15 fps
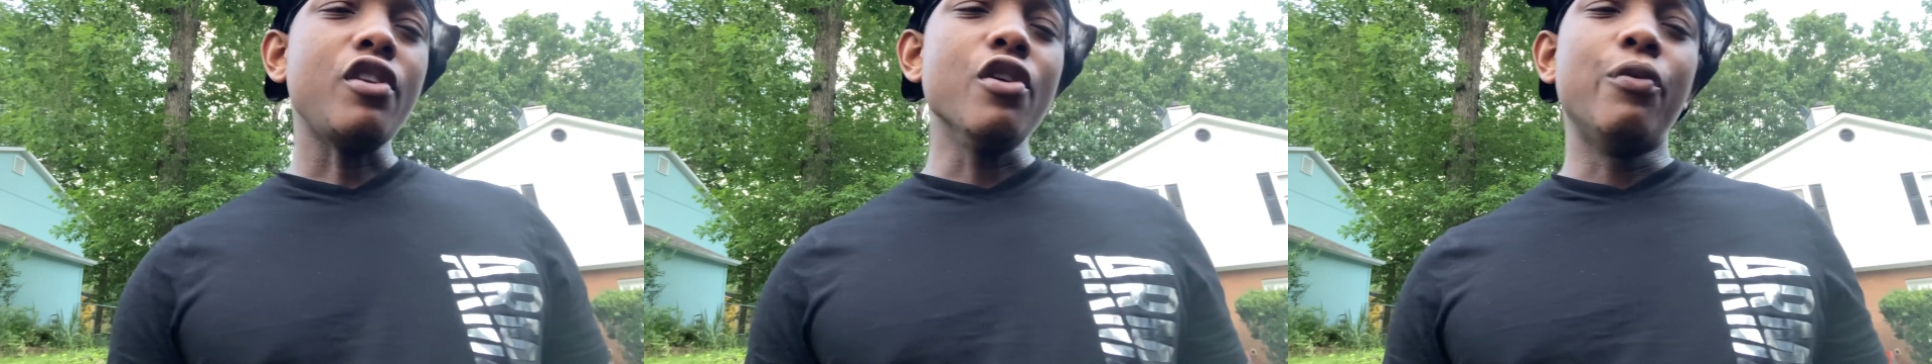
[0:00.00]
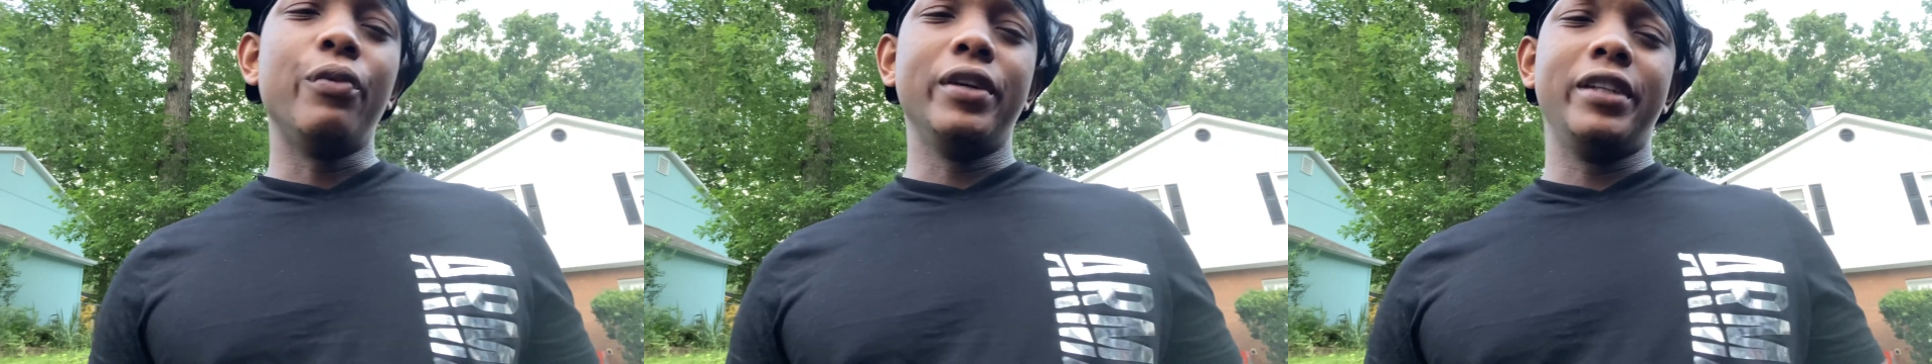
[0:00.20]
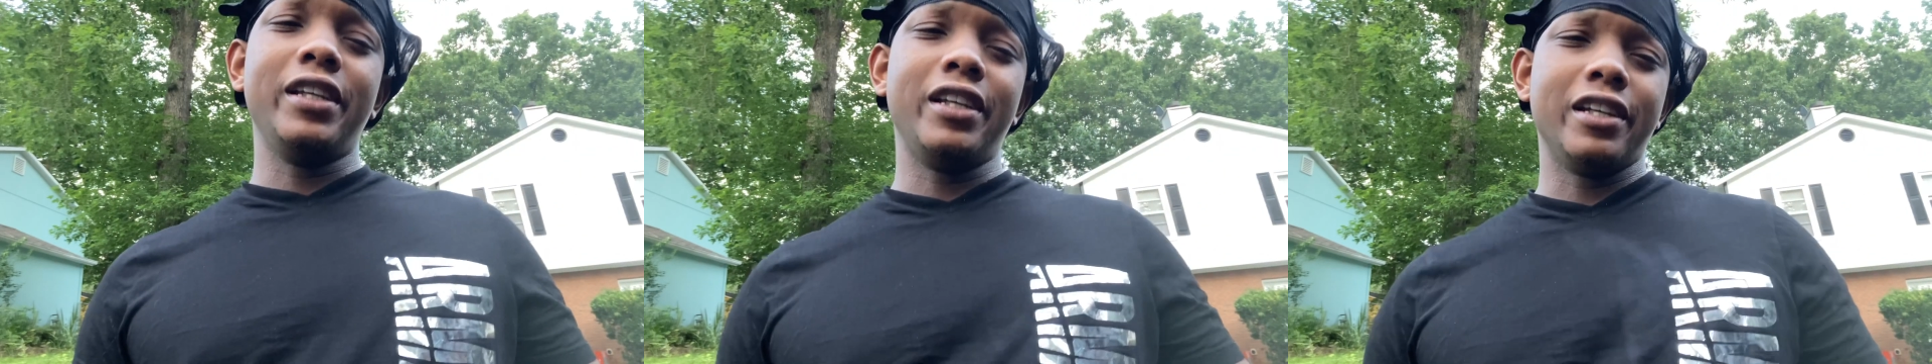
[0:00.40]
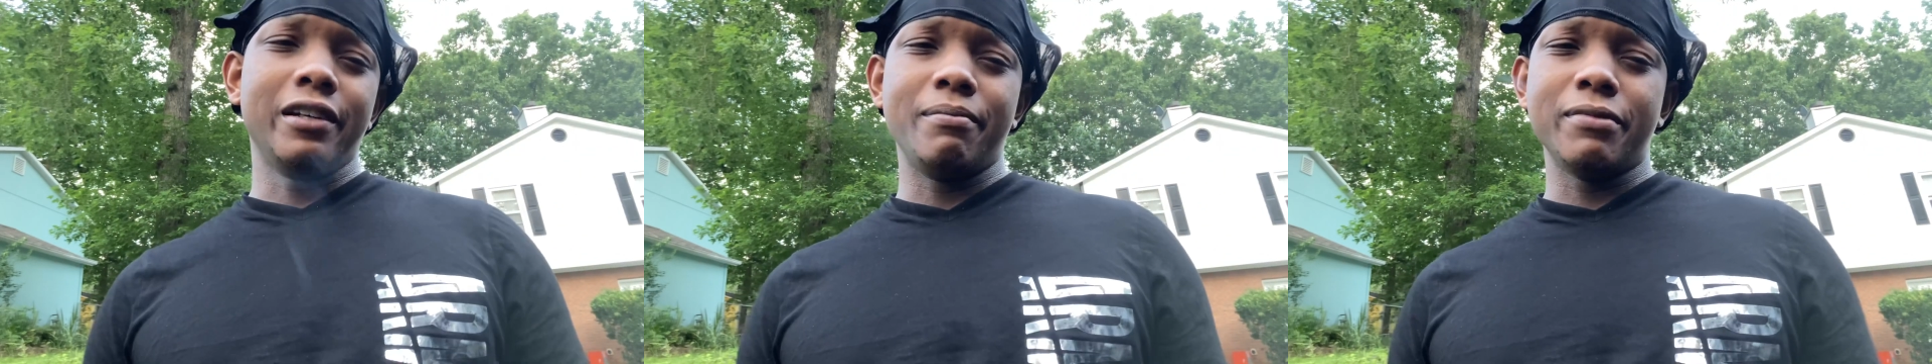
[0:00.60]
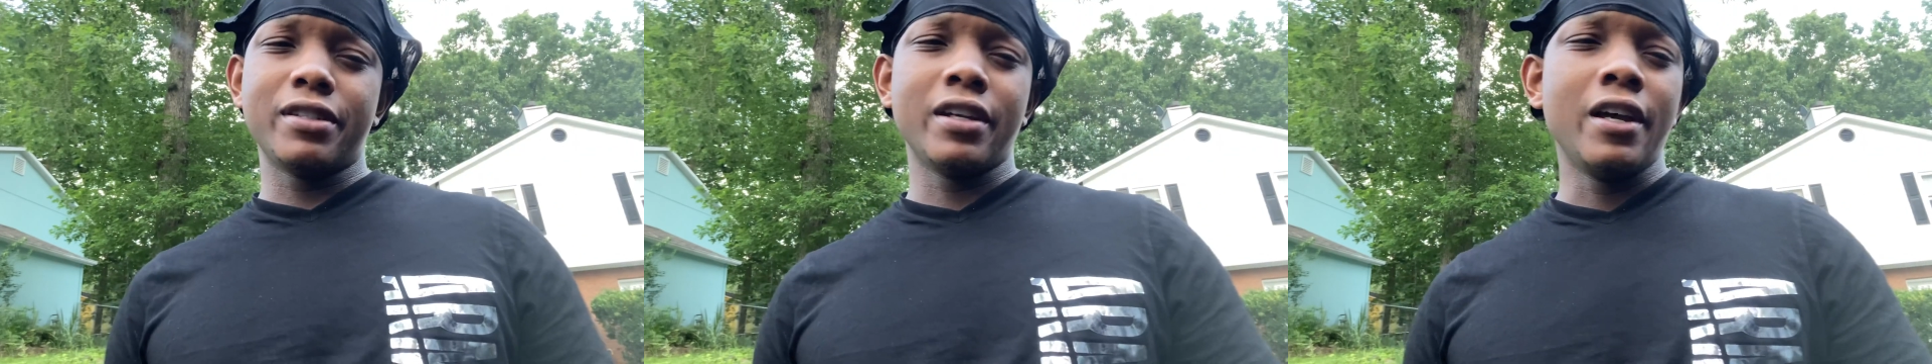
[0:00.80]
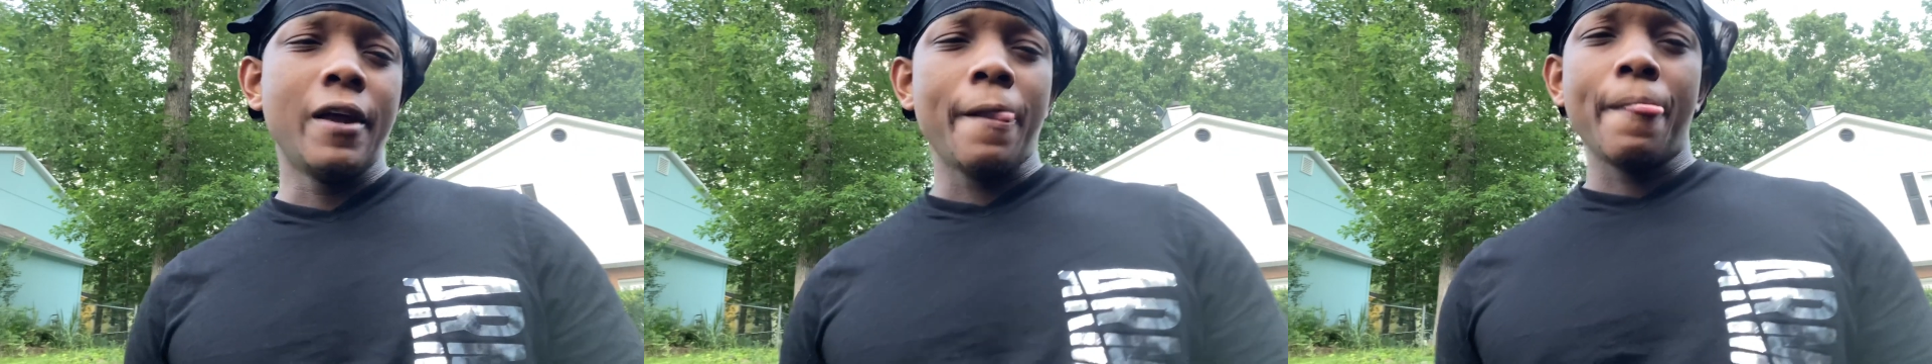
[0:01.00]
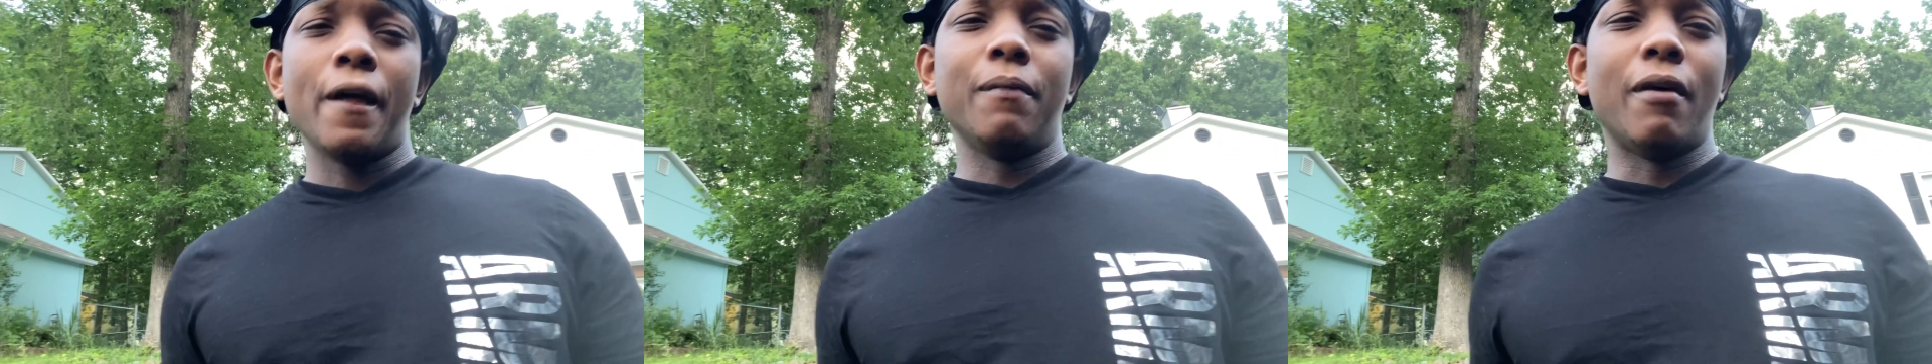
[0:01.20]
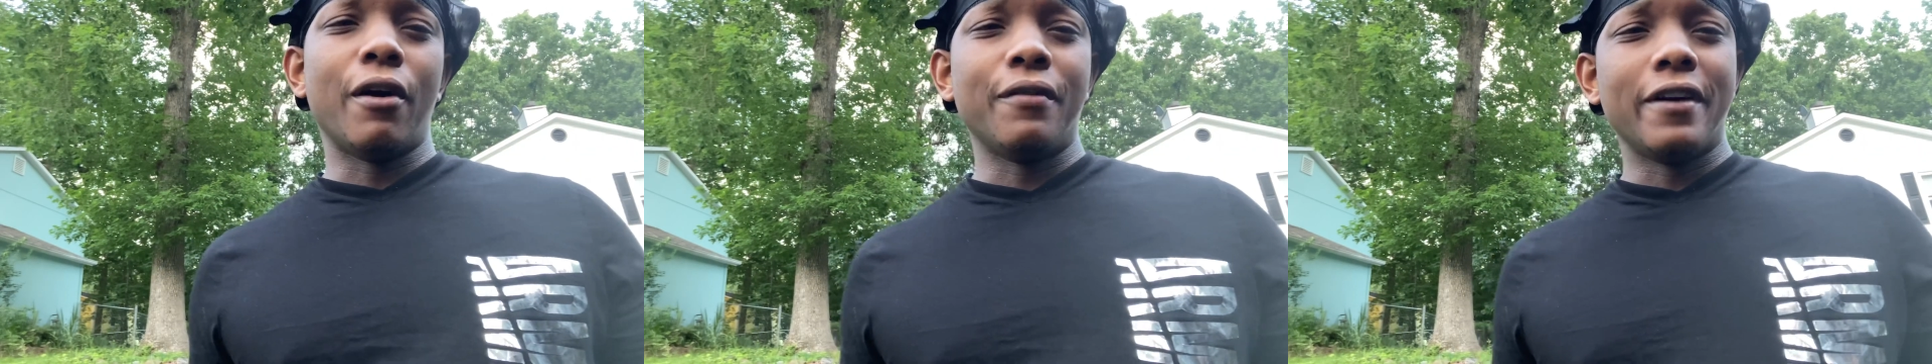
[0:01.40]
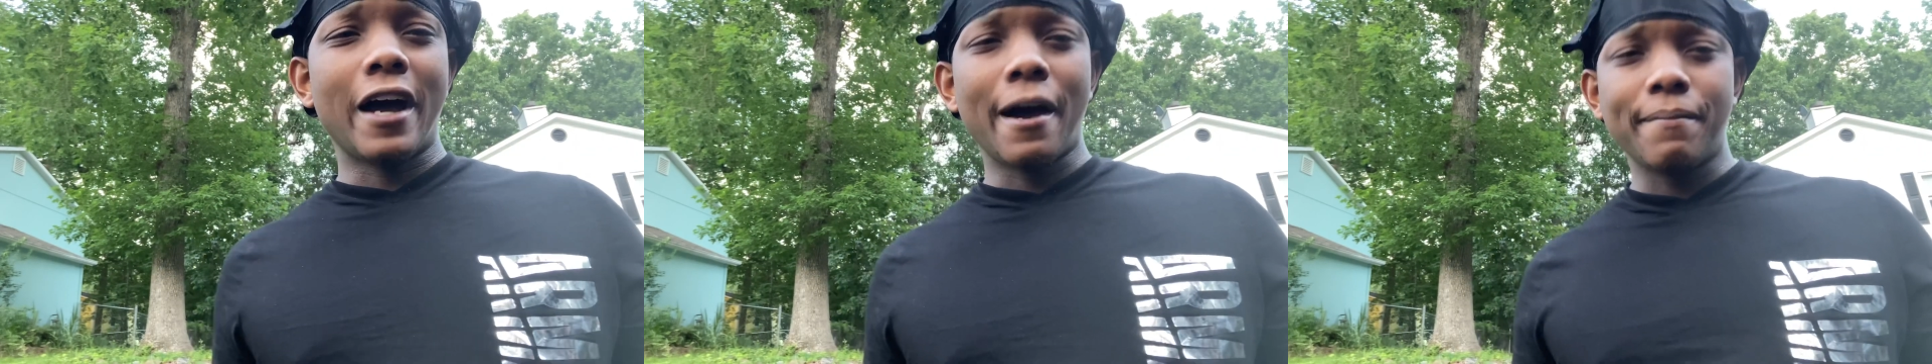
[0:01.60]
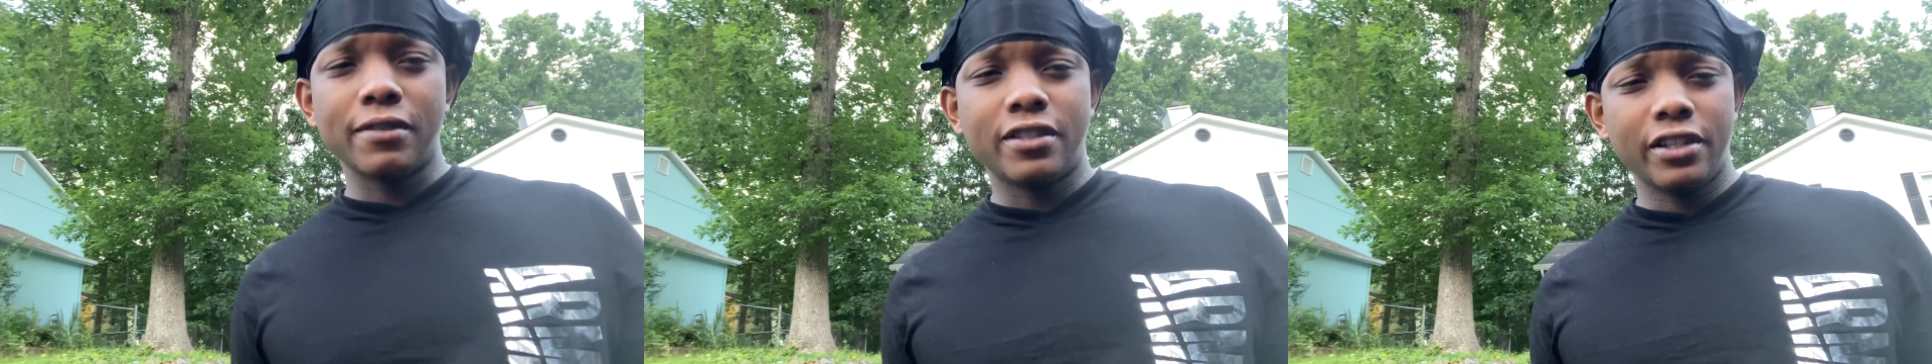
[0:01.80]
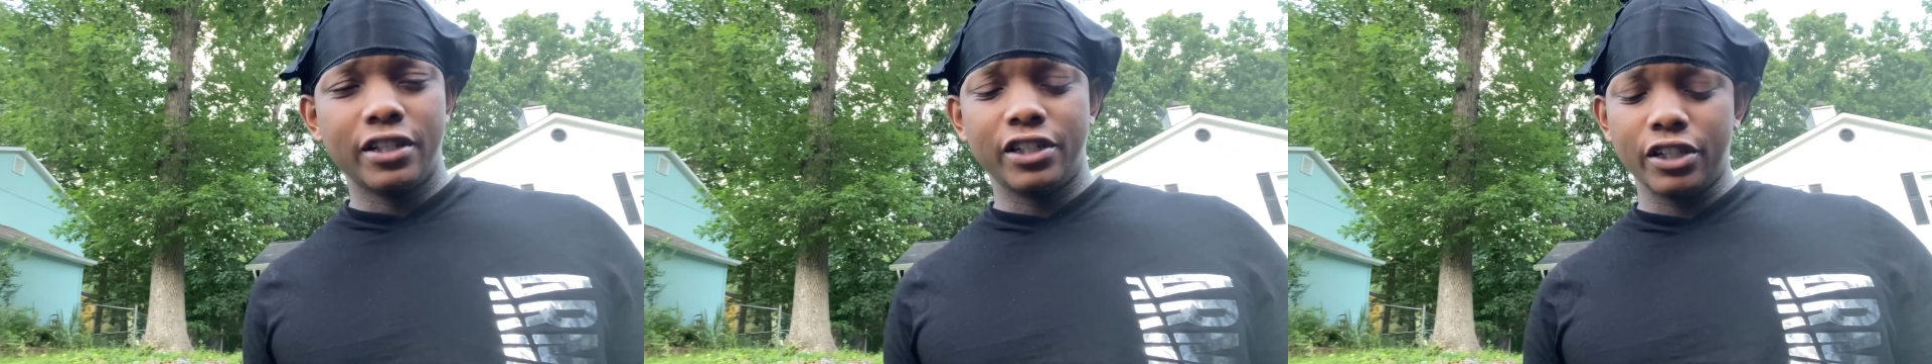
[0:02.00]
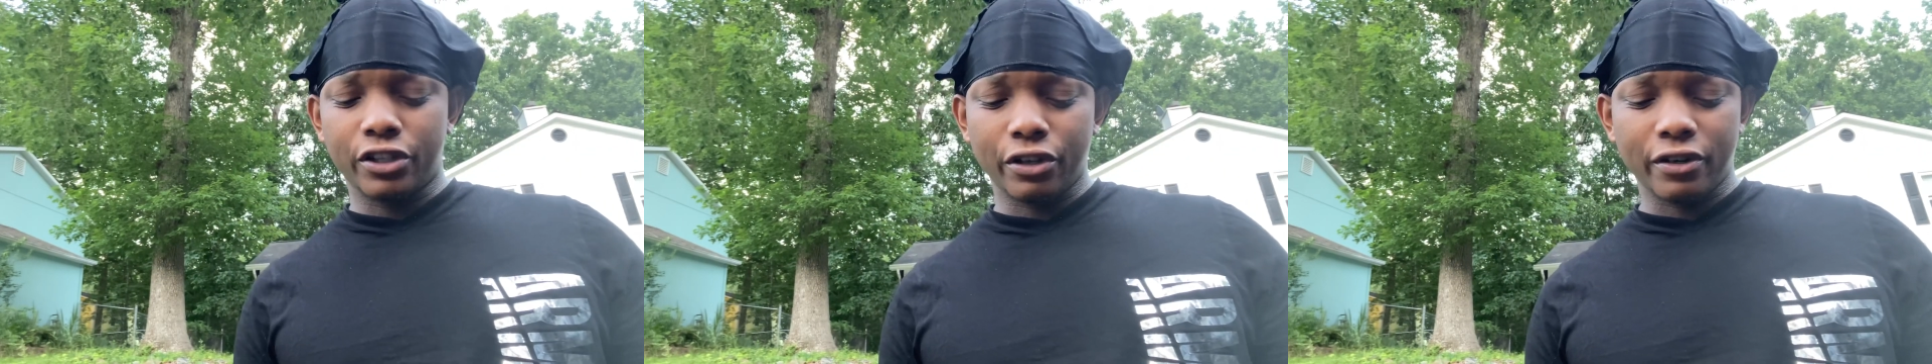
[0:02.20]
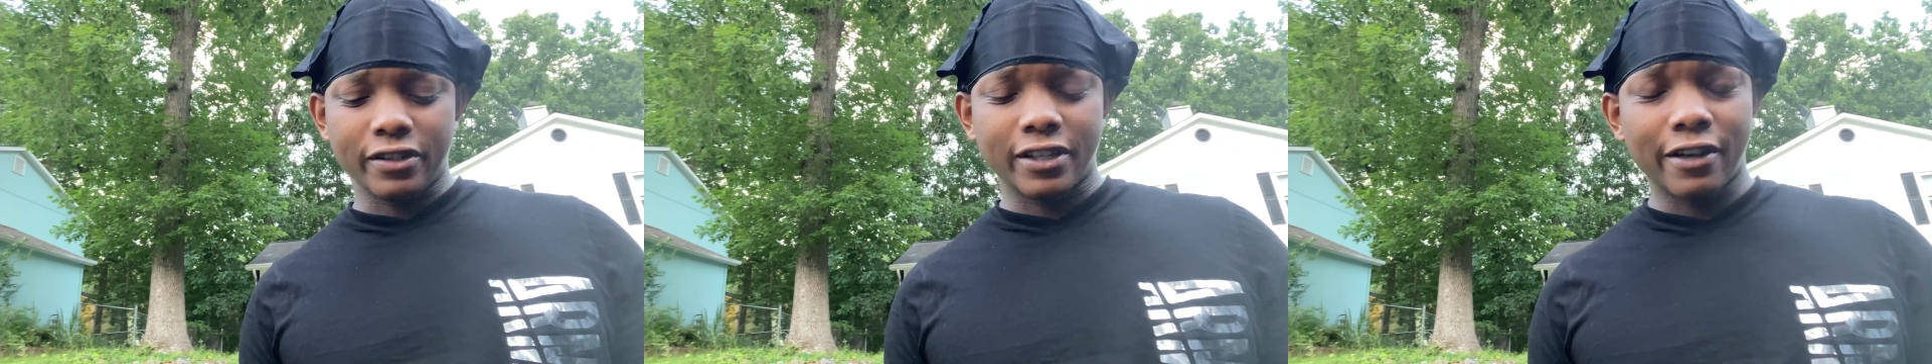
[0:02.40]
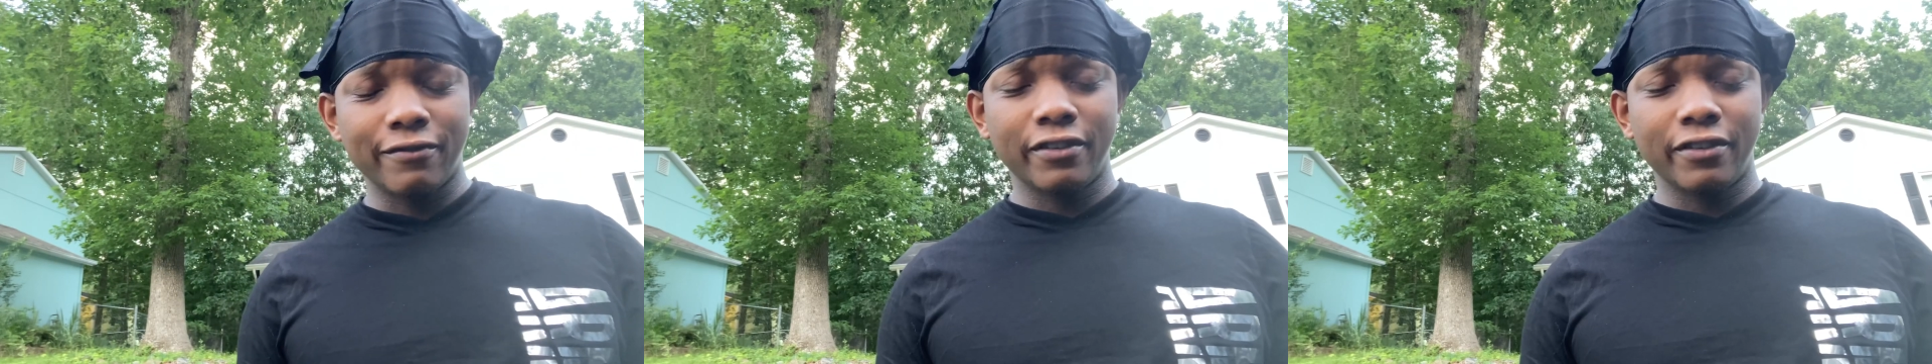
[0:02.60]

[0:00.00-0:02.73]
with DMs about what happened to the G37.